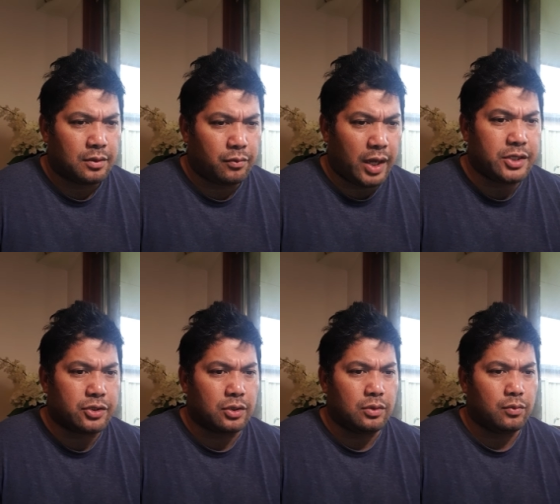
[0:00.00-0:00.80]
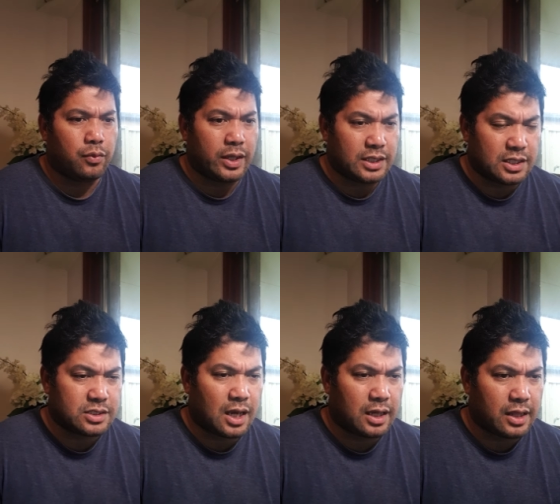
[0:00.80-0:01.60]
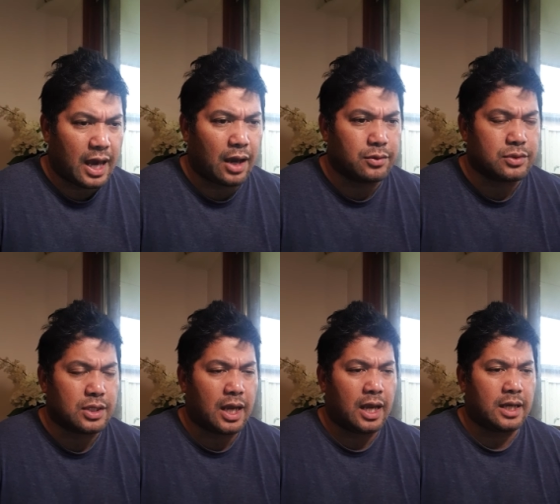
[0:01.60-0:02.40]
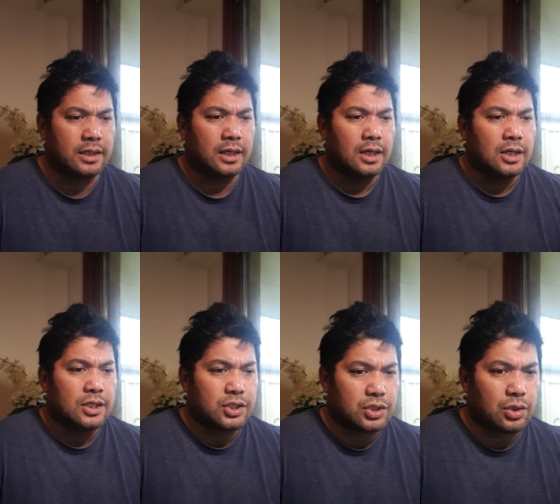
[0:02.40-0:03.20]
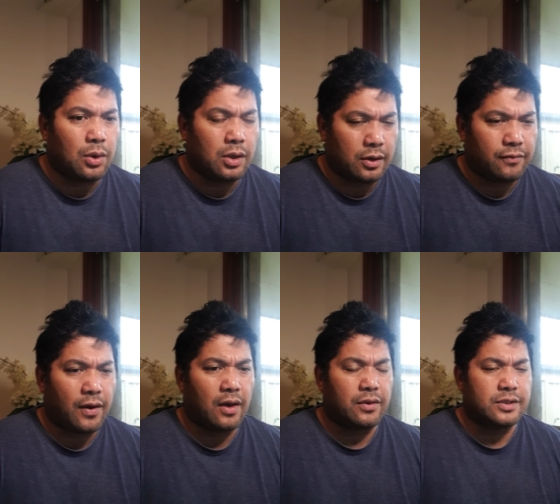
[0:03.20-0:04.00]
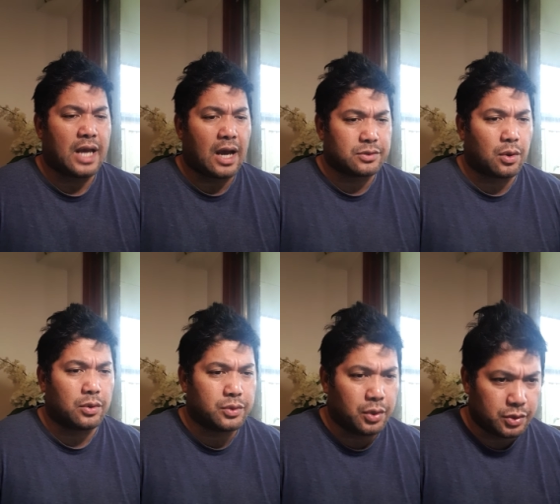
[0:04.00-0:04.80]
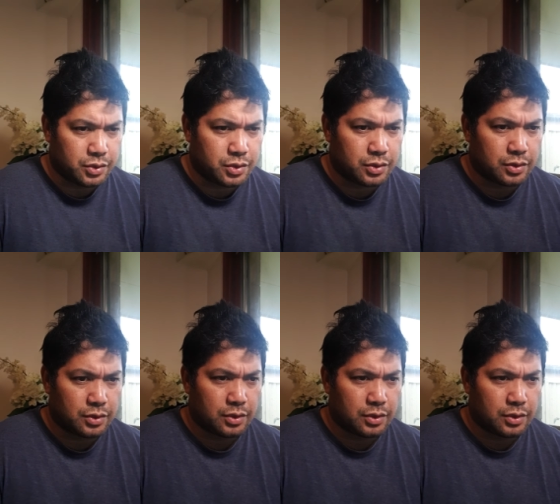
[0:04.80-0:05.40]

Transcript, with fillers: Rachel went inside the house and stole her father's household goods.